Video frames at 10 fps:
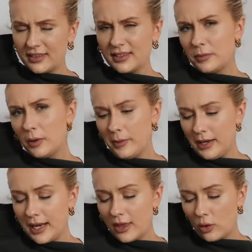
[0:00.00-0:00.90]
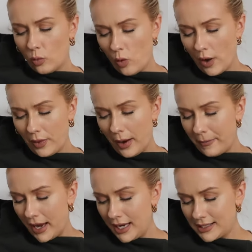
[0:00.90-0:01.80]
This is probably the one that I
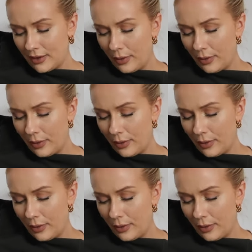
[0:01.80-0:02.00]
paid